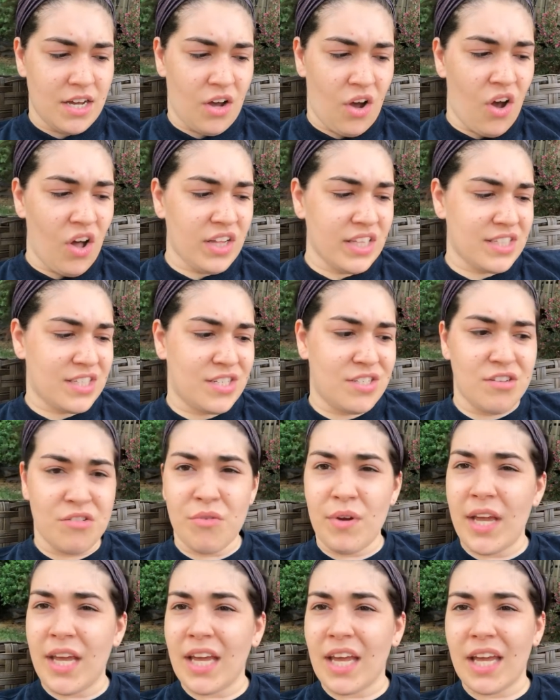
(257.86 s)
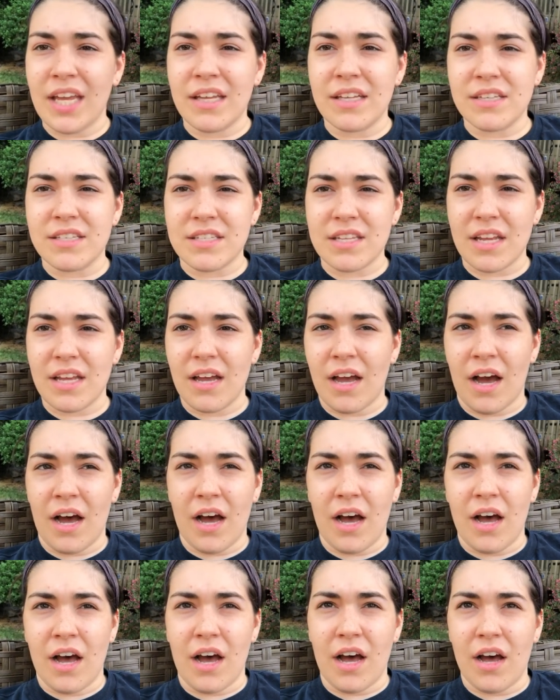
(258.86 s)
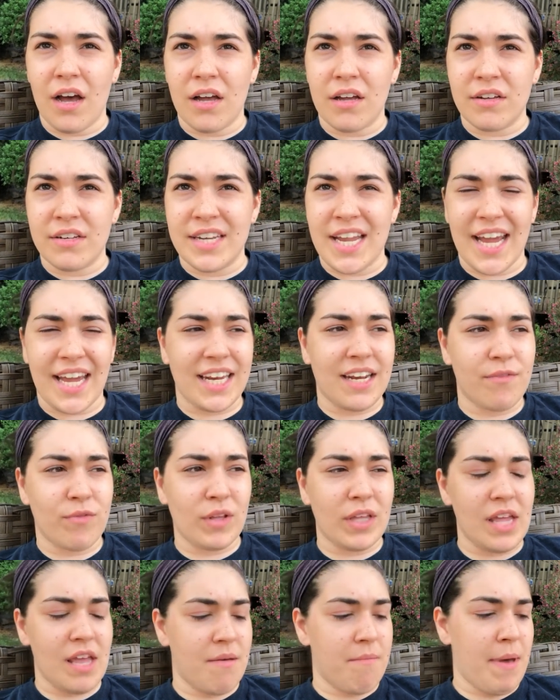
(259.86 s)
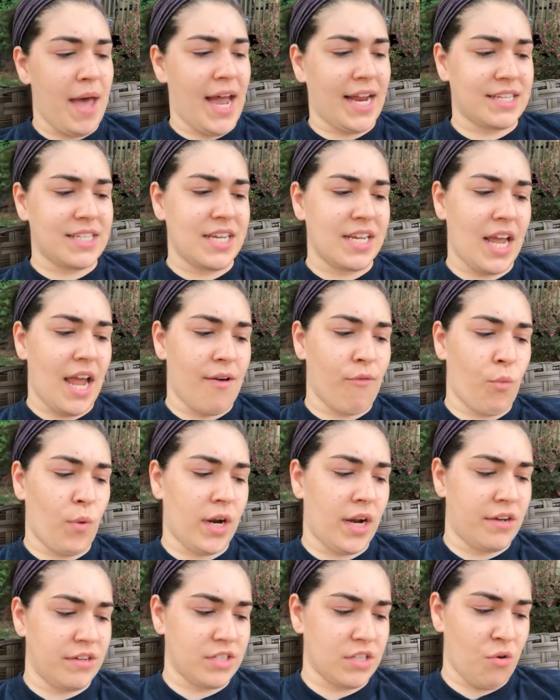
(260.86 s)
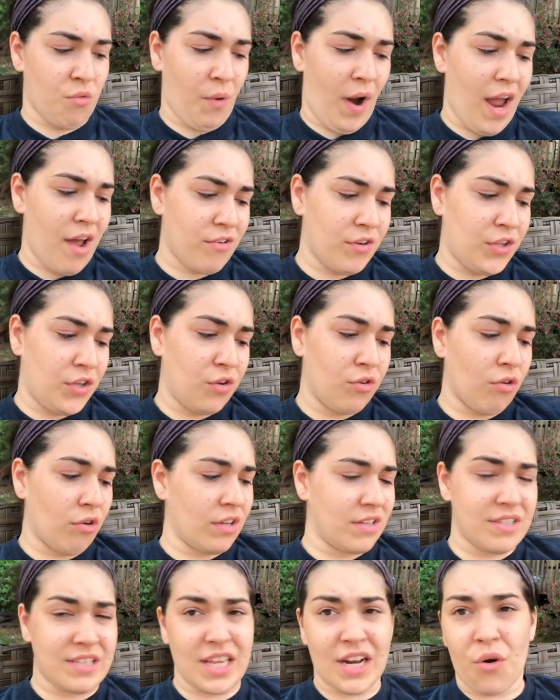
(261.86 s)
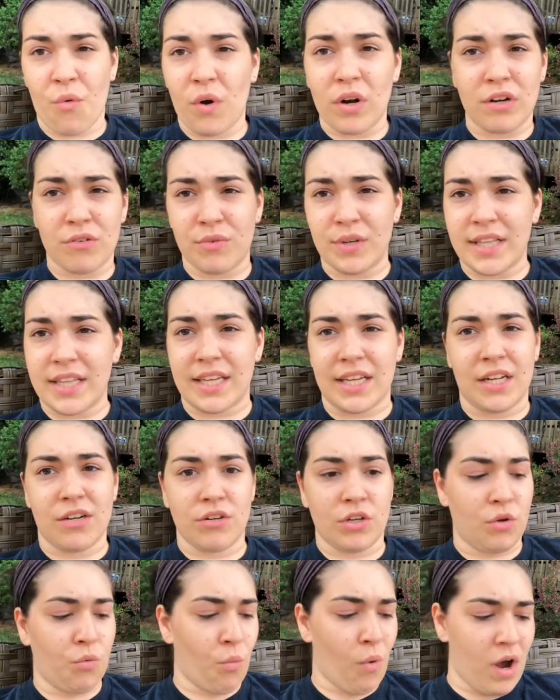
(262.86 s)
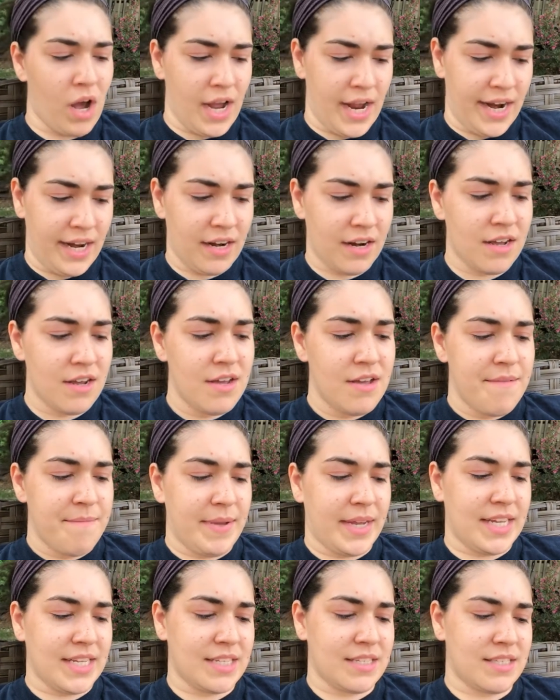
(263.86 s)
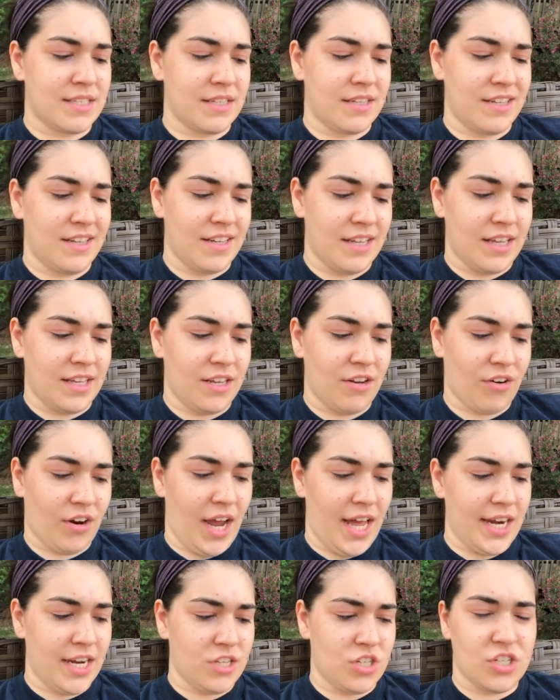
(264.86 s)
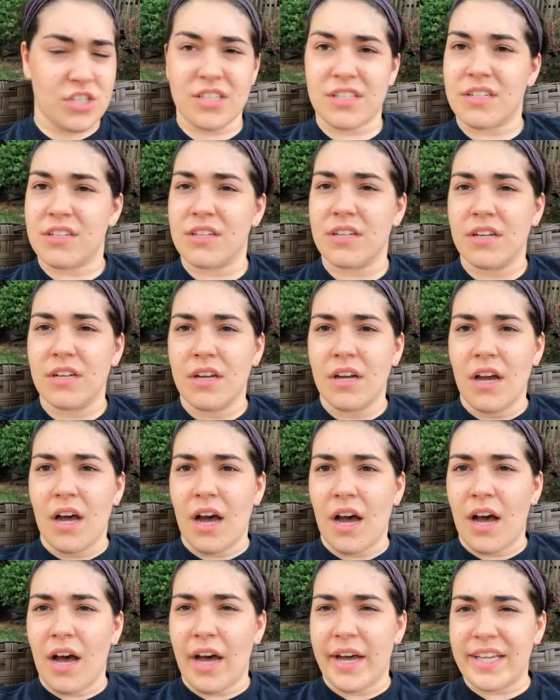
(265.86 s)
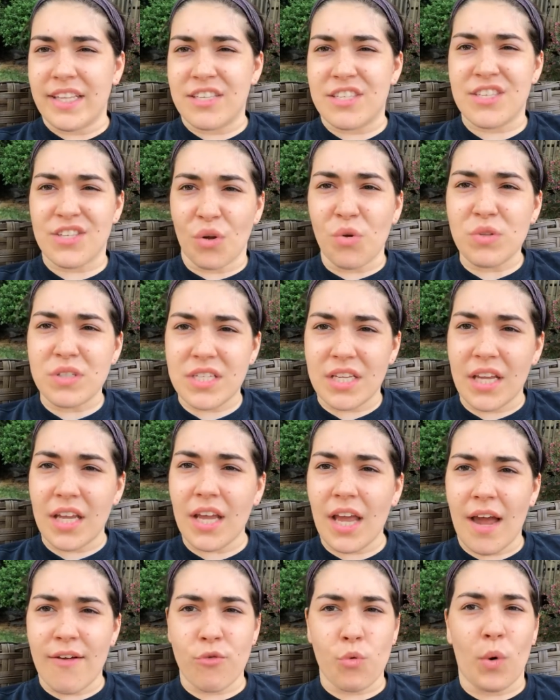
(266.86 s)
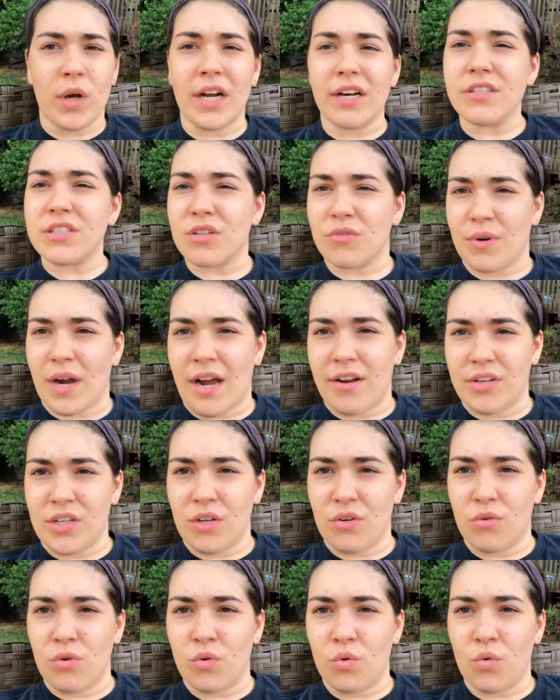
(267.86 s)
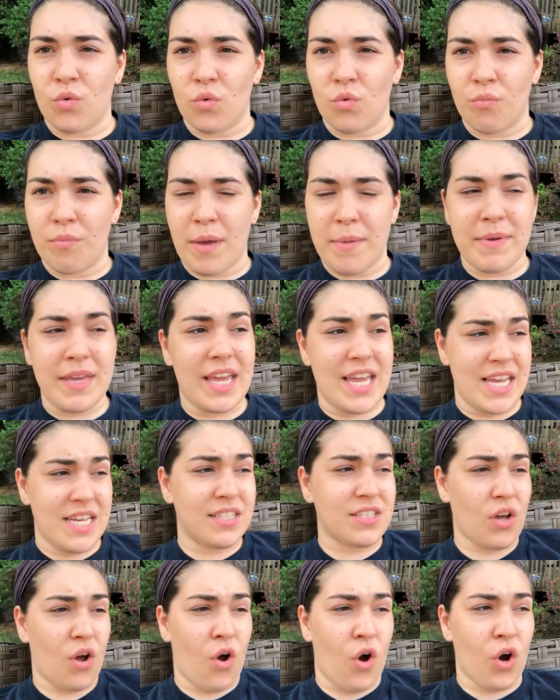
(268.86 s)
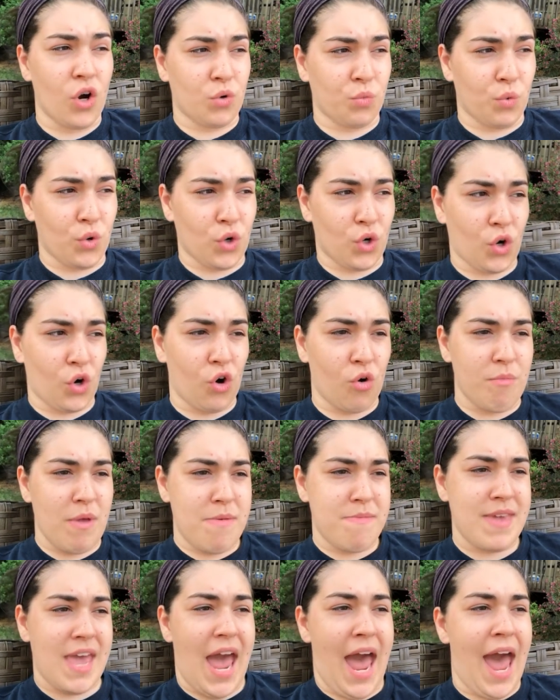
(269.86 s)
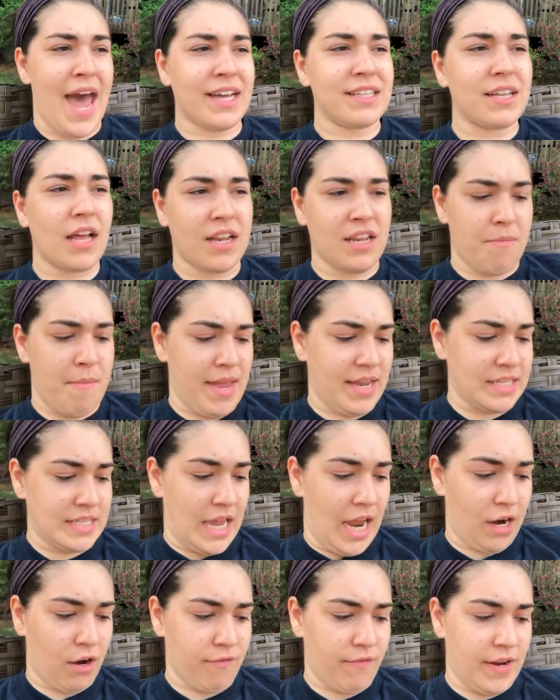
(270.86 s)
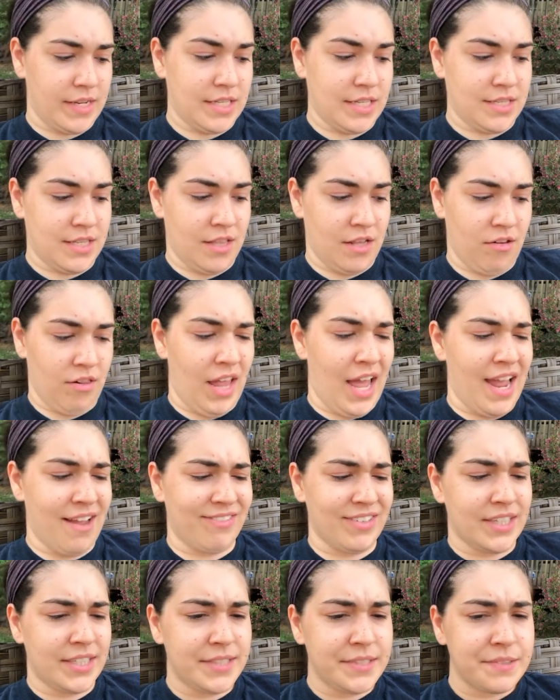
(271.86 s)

all it's doing is uh, negatively impacting everyone else around you, because they don't want to really hear you whine, because you're kind of just uh, insulting everyone else around you who maybe is a hard worker or maybe has had to make sacrifices in their life.